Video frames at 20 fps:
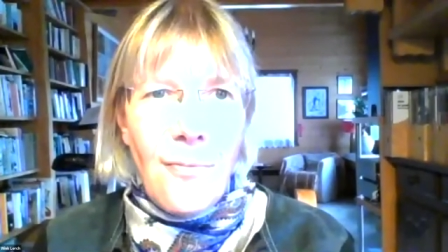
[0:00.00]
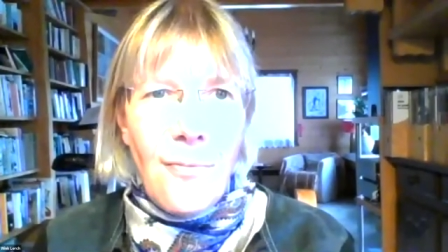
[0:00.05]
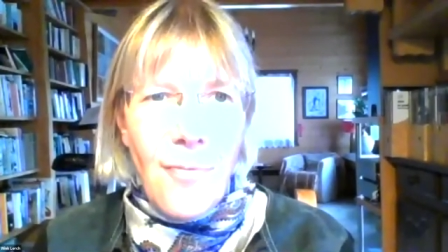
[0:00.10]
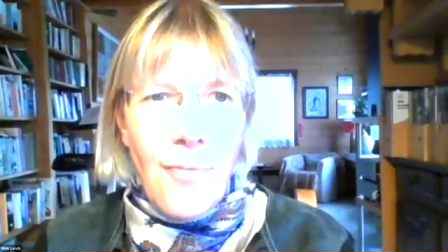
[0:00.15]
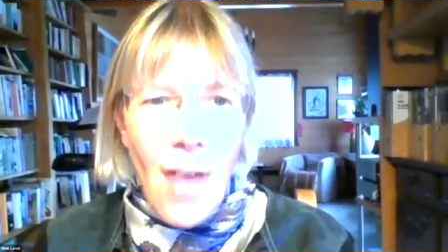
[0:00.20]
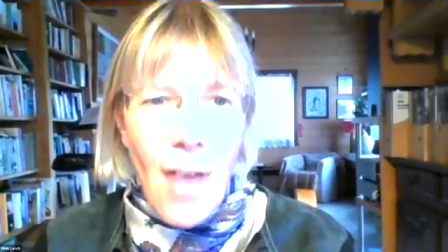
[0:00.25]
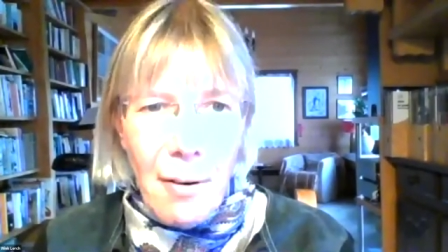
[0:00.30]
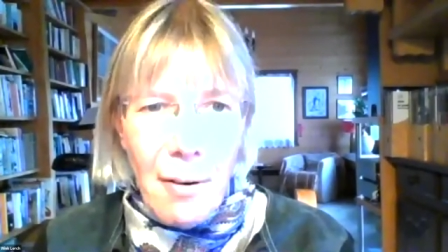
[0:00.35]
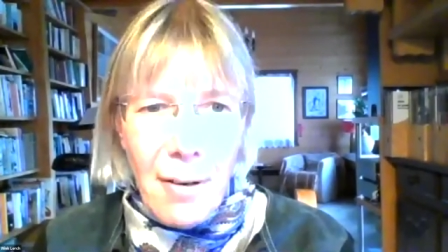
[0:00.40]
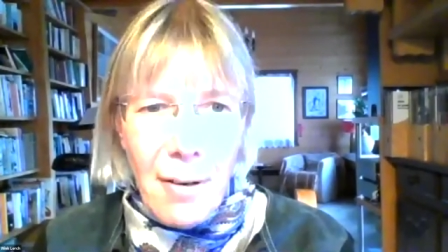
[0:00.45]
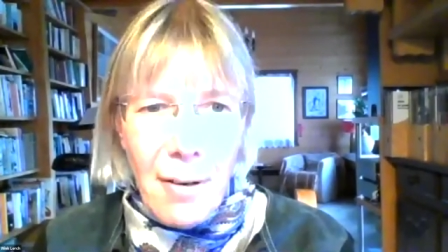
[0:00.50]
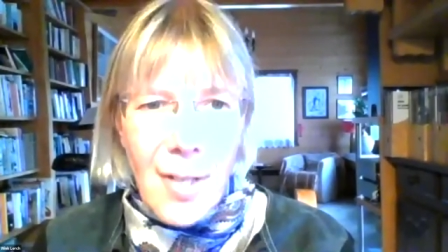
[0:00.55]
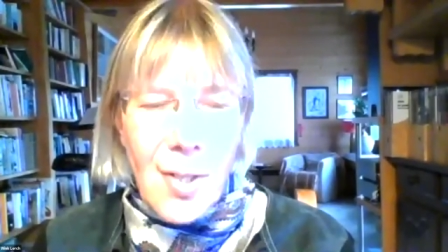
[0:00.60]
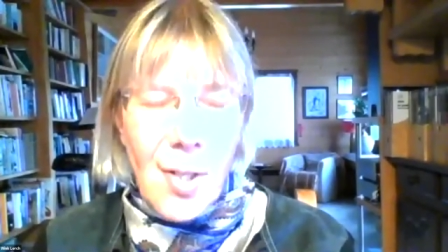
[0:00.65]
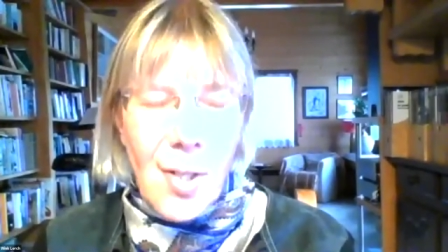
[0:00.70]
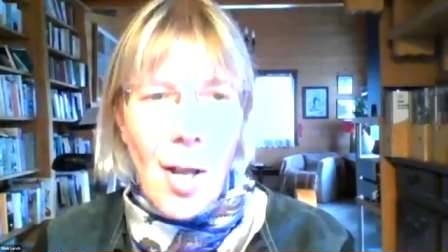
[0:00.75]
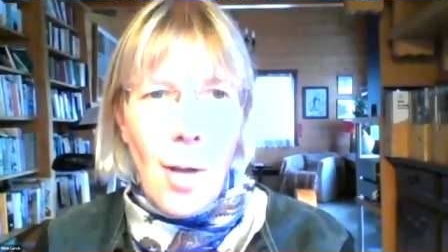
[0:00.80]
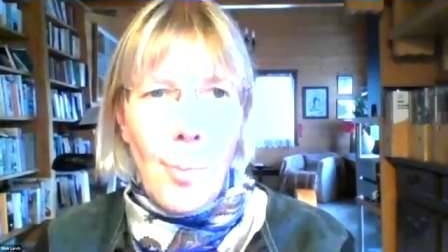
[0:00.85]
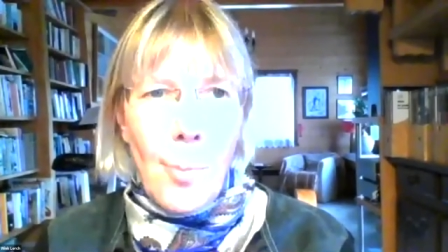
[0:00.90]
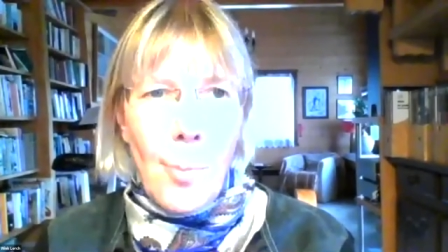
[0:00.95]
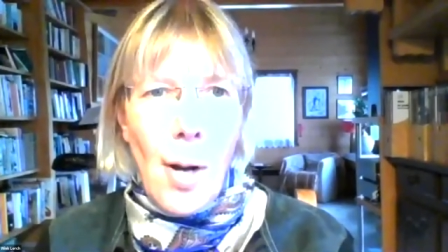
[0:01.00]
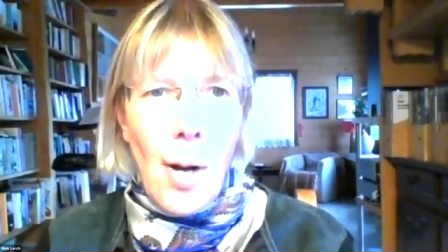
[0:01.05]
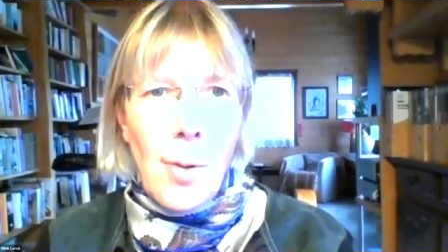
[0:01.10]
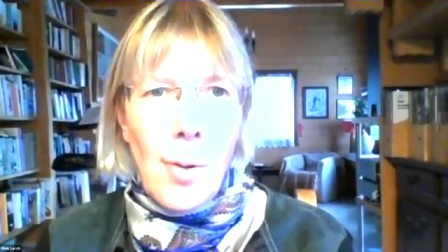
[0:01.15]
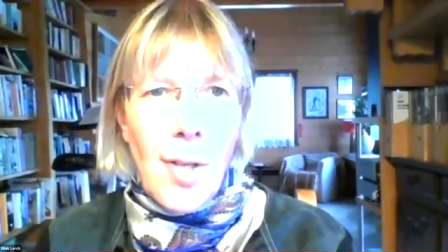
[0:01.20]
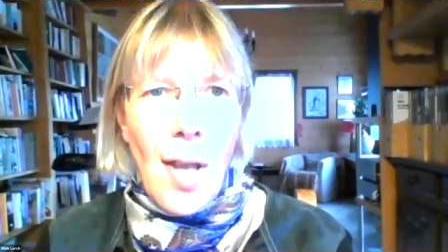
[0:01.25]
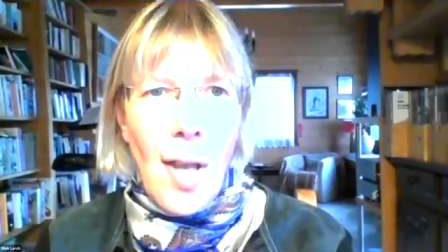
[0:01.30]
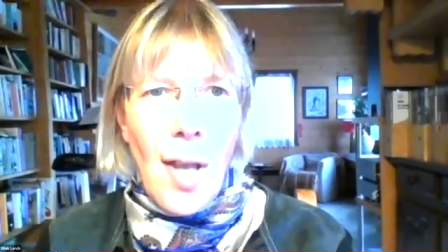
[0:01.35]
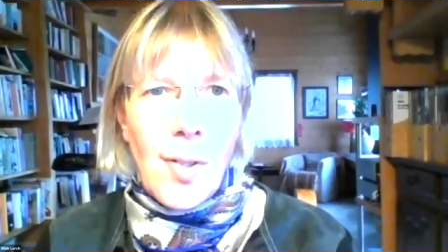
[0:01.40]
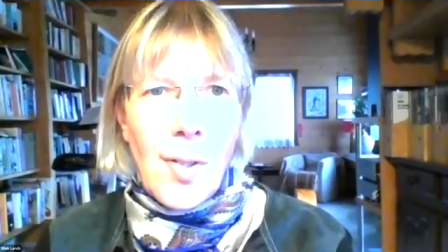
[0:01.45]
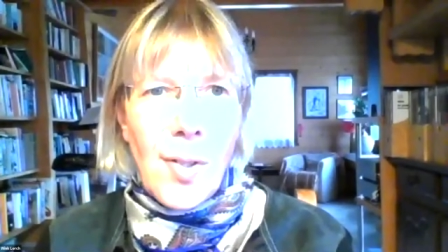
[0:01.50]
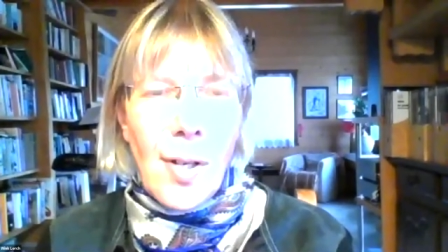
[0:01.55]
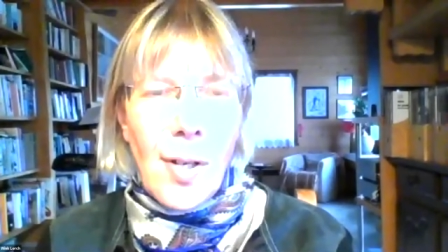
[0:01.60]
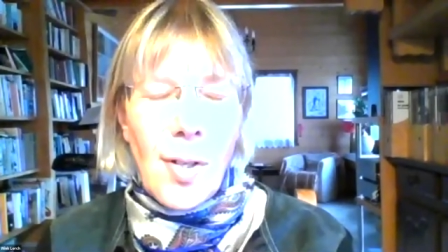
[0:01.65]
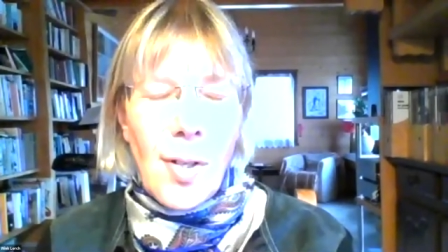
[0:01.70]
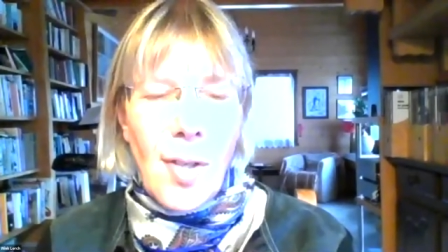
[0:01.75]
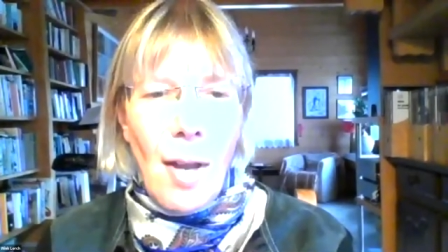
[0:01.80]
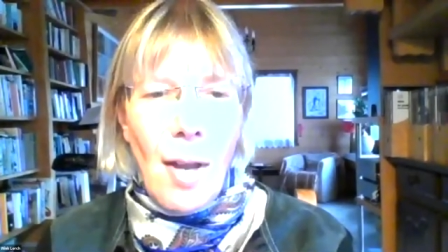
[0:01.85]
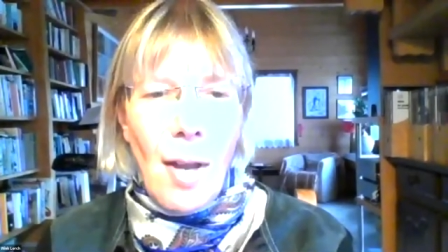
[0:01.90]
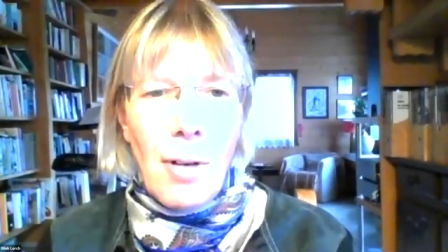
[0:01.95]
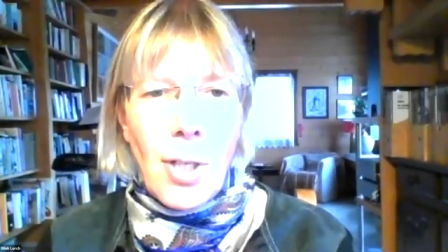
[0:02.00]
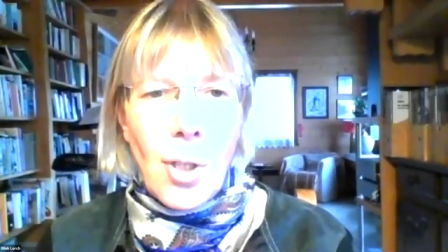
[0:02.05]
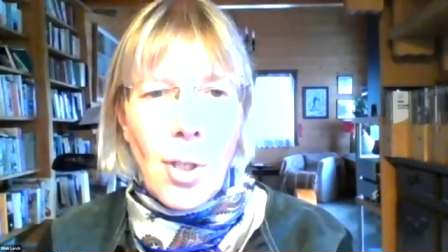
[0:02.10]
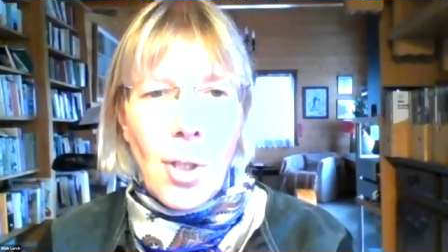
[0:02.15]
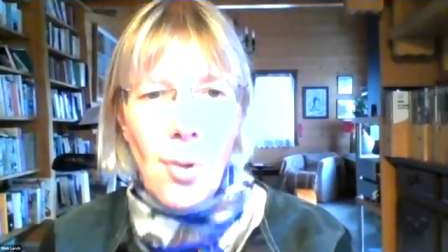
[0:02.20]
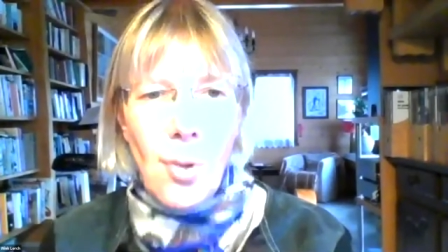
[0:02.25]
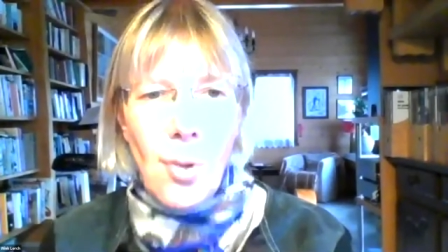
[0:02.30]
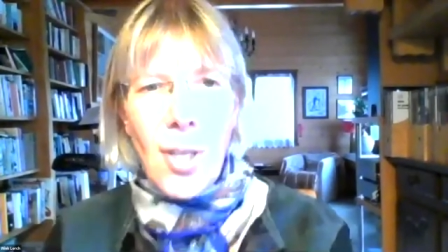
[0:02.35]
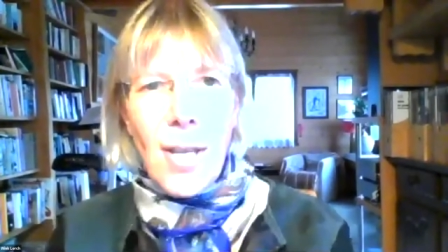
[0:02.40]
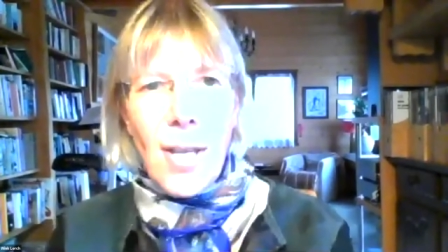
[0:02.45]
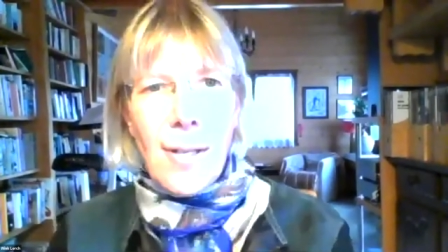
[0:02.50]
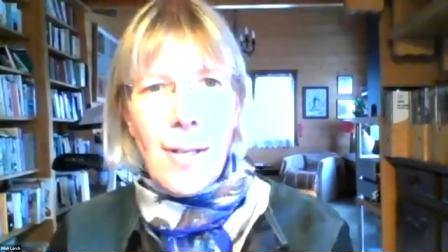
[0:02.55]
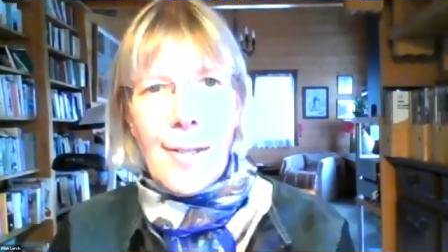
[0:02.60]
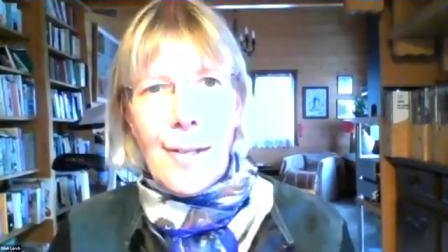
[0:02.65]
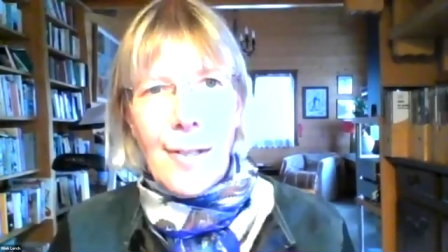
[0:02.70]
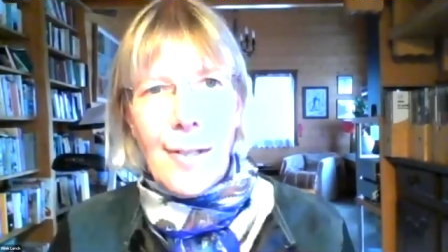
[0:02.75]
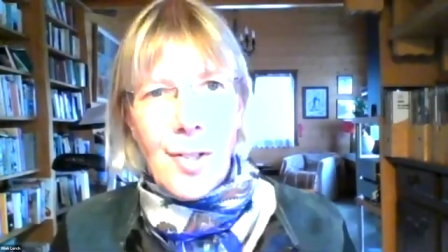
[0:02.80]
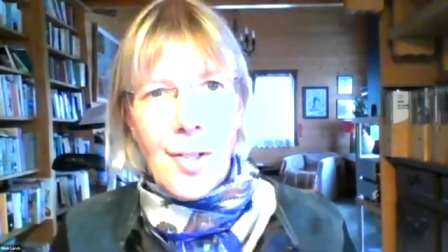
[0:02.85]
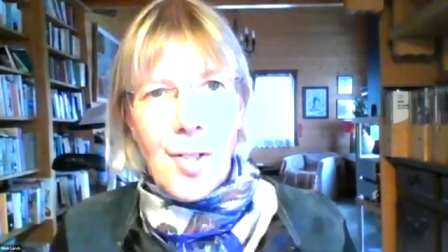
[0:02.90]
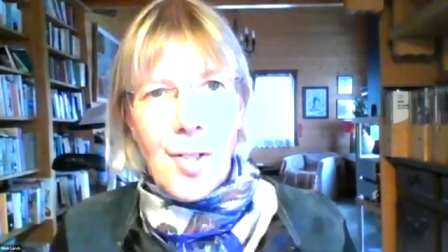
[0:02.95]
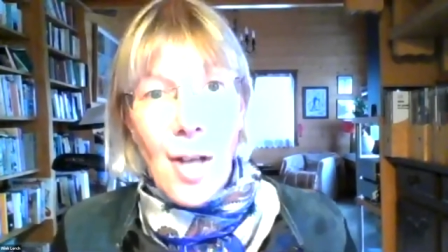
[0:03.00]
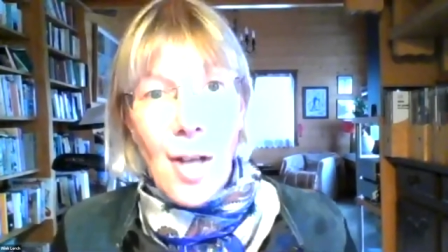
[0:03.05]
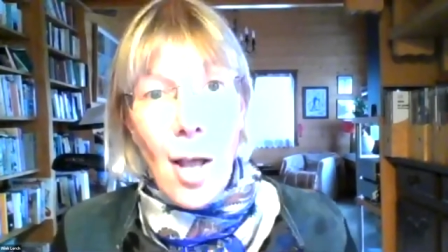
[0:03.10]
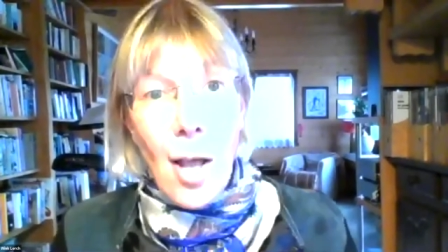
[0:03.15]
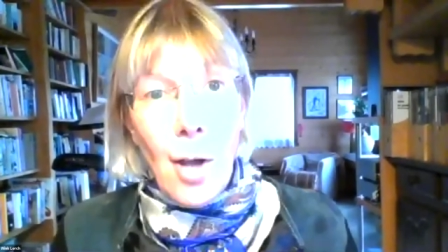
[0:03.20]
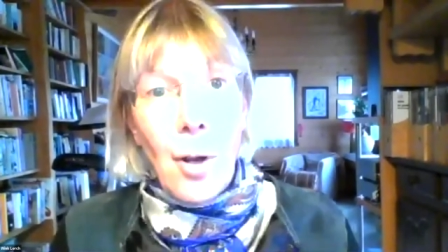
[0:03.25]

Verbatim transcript: very slow process because there are two things that are slow.